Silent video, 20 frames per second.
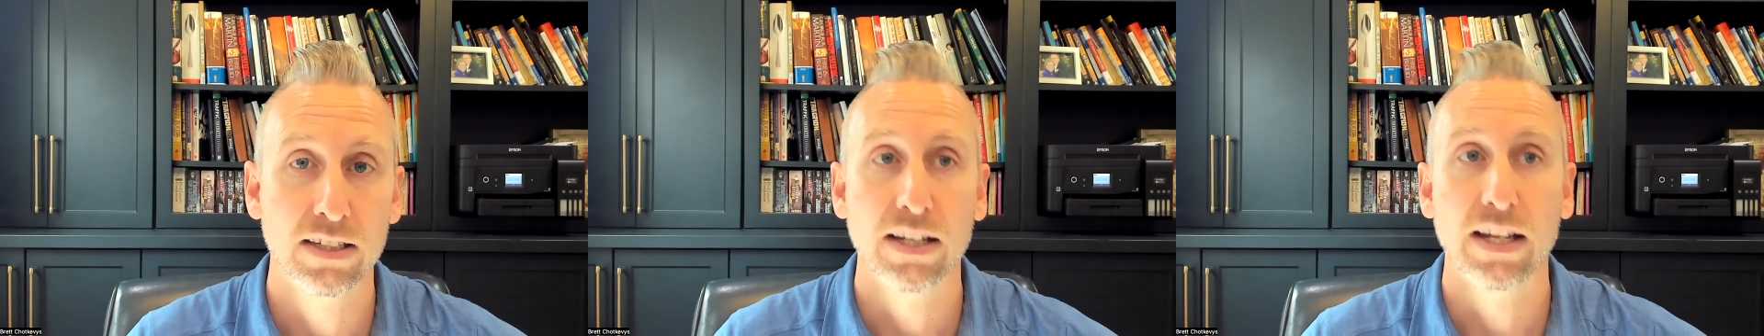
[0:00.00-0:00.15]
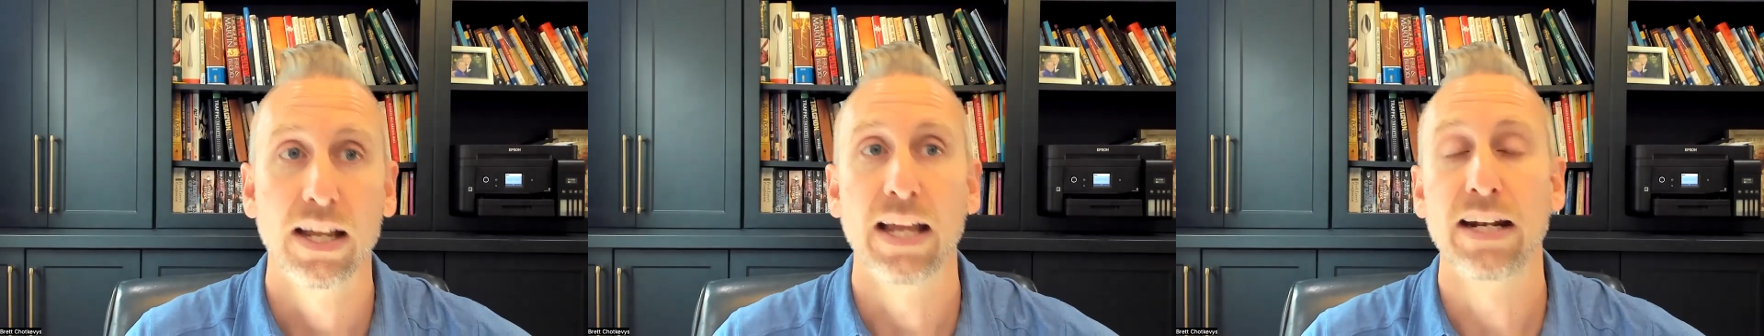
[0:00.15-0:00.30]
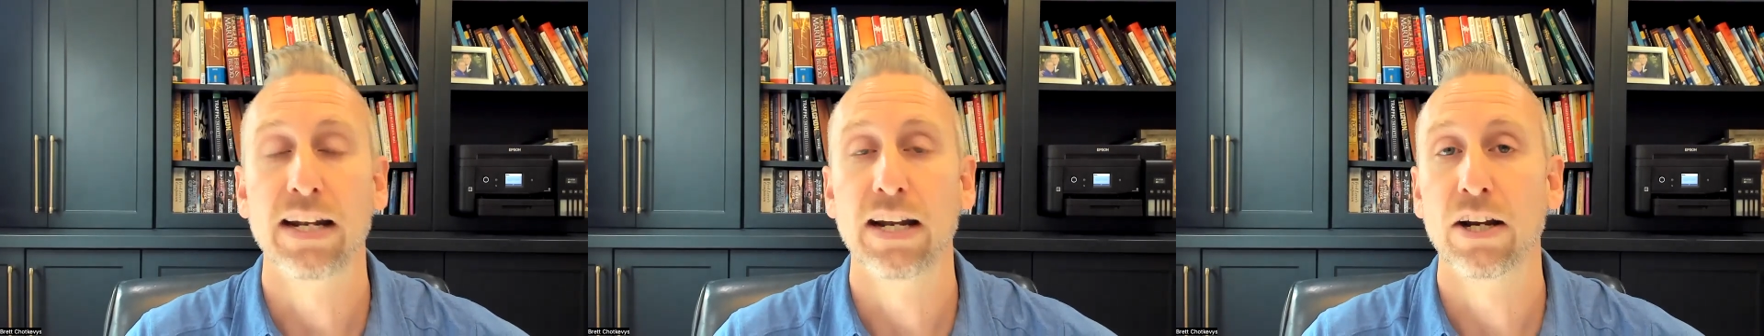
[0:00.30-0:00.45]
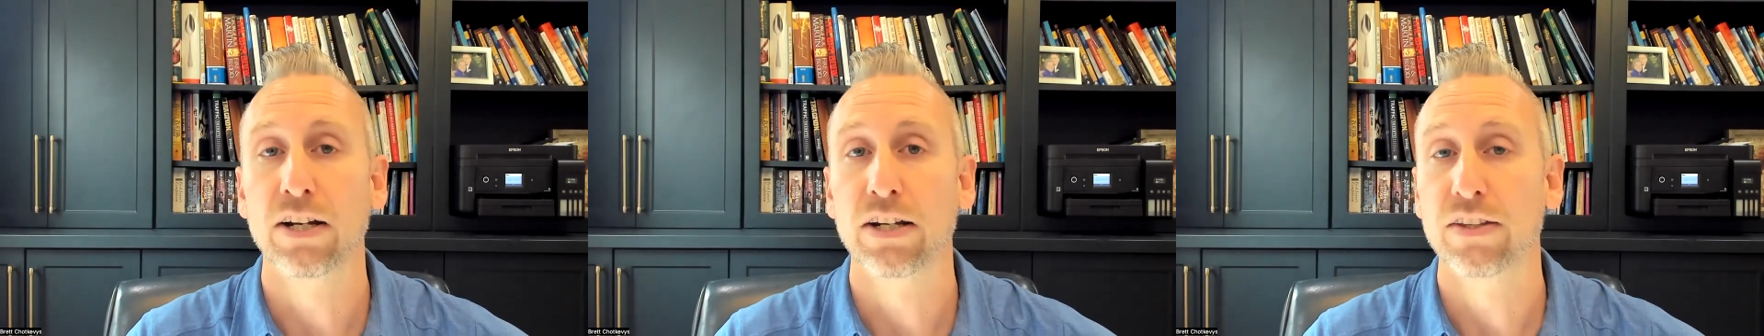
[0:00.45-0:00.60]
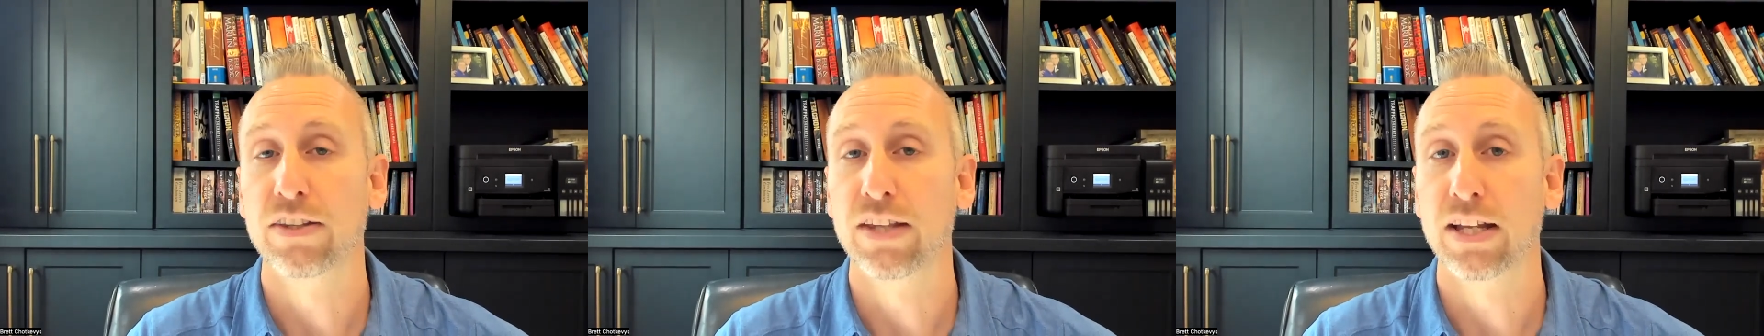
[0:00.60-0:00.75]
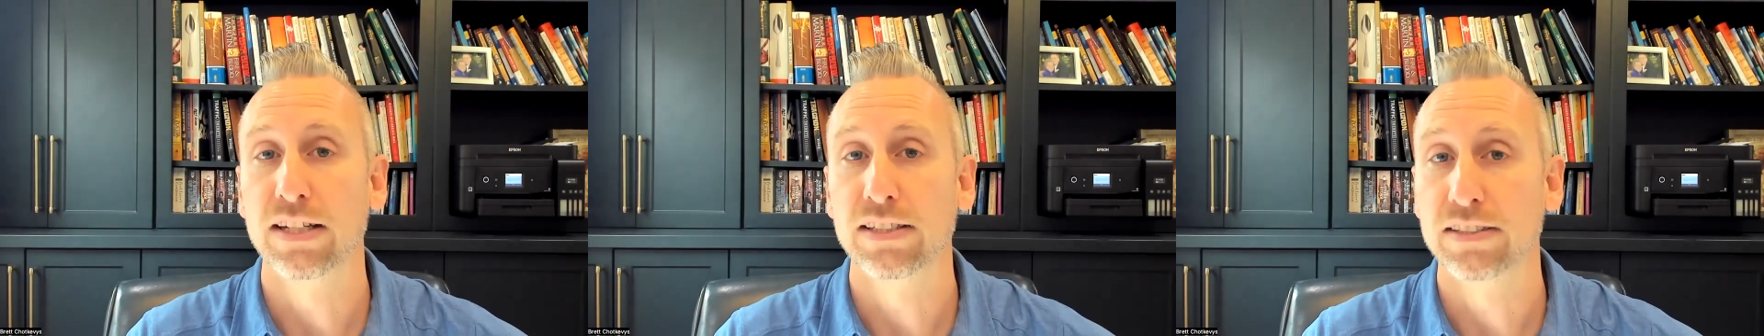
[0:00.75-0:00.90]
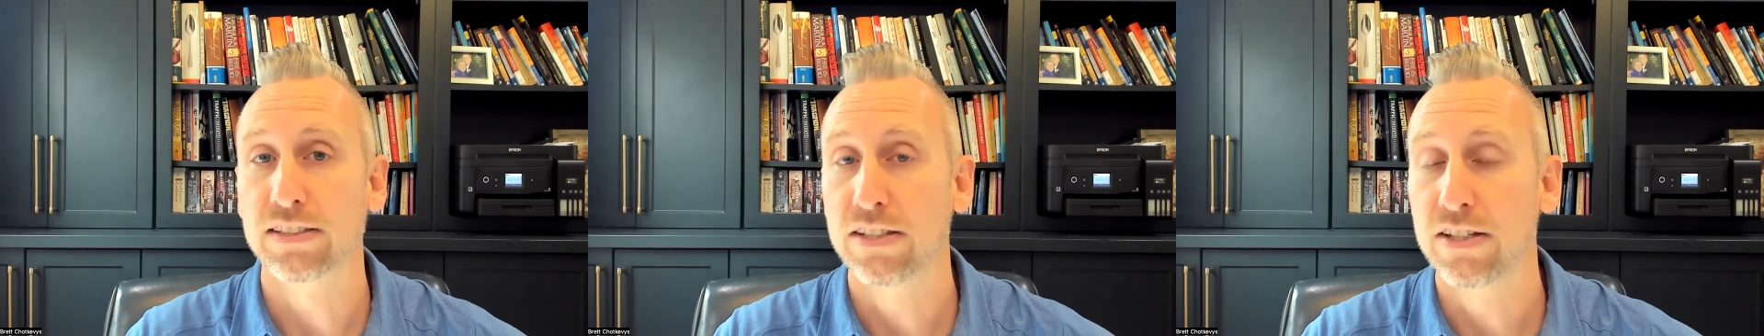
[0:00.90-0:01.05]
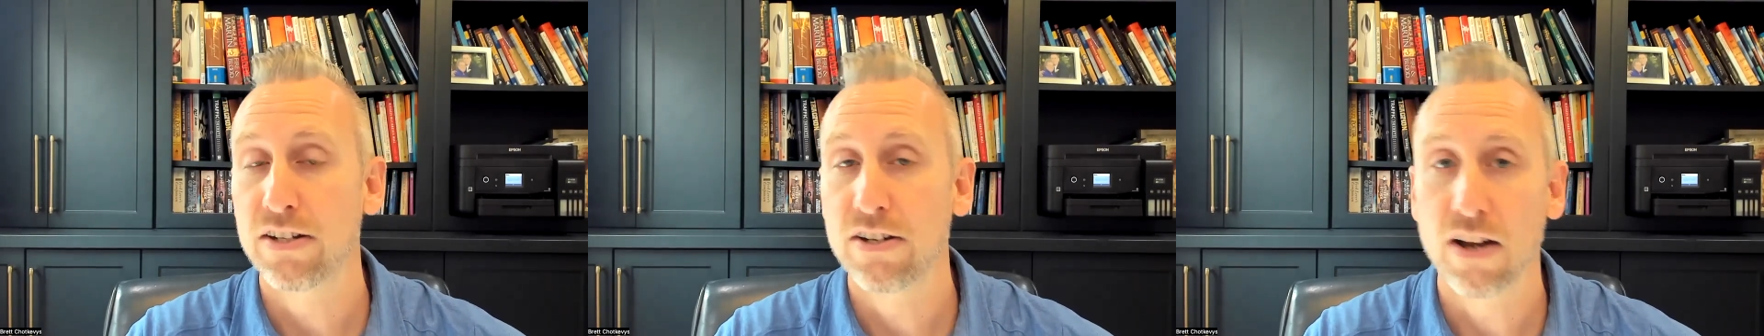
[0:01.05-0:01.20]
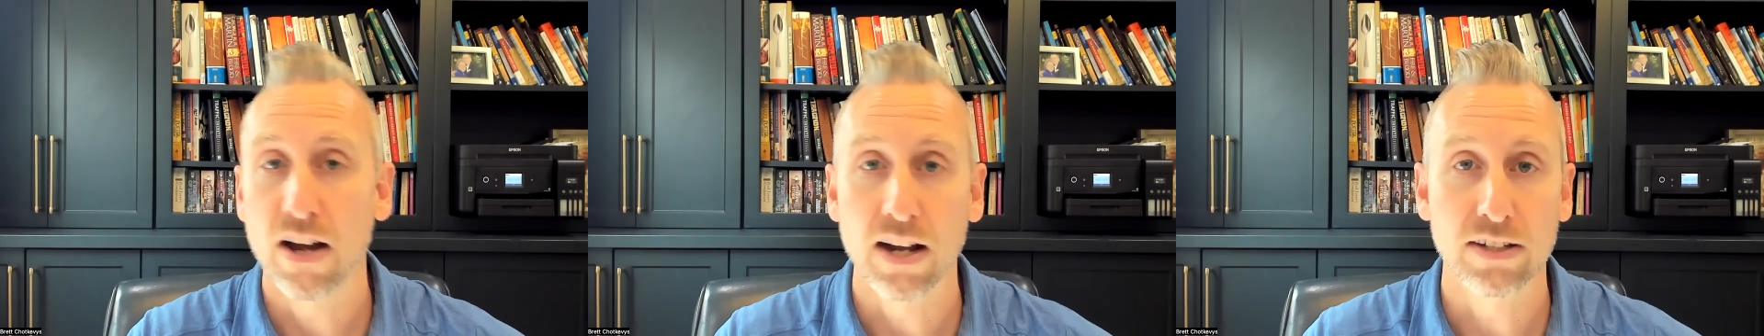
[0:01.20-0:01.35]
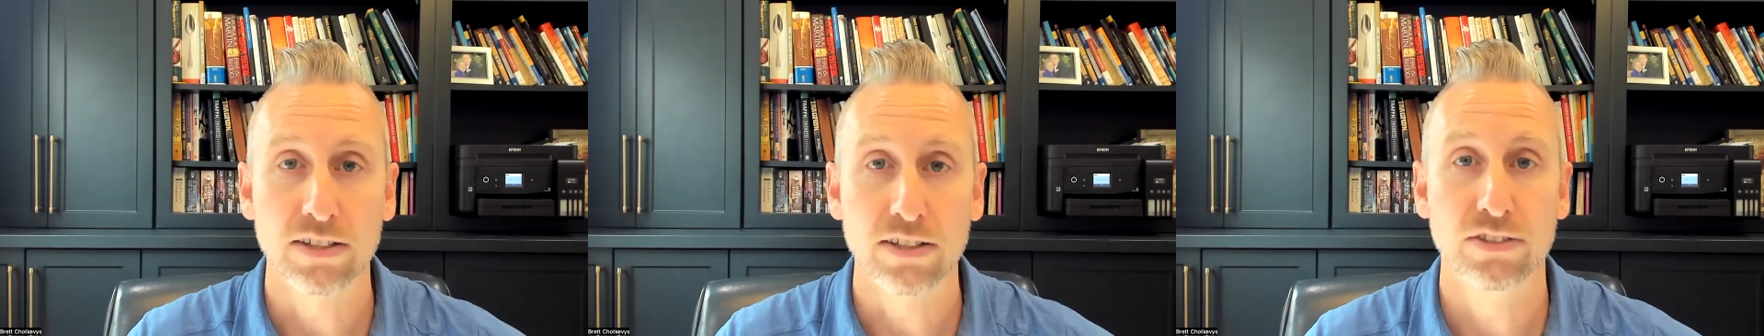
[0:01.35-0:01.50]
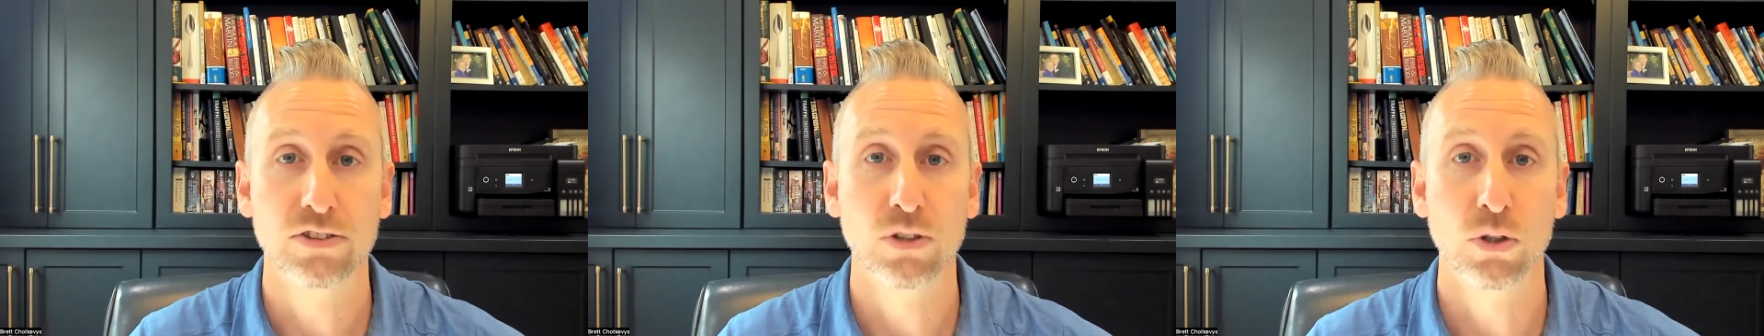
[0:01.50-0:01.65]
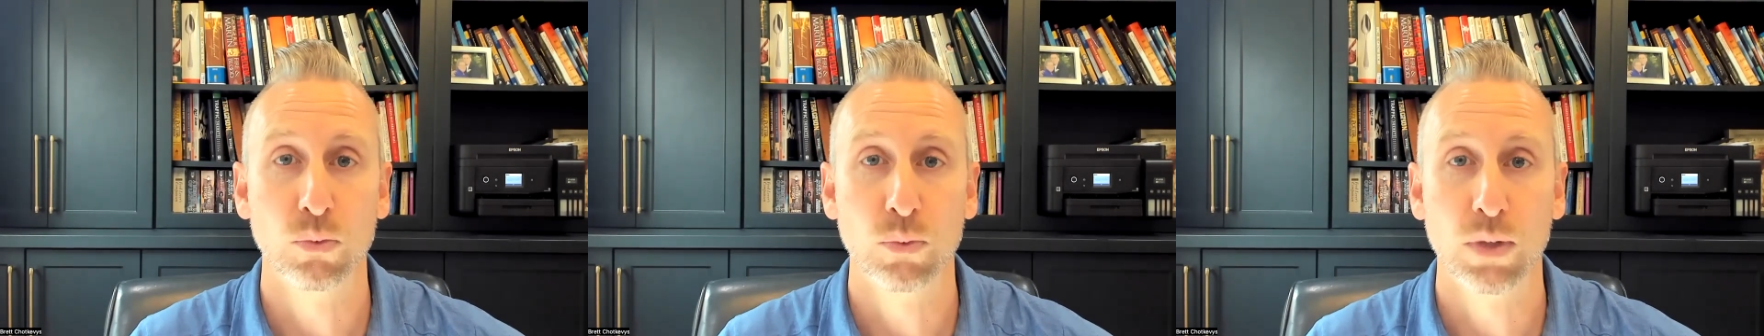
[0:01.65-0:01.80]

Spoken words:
an area that is not zone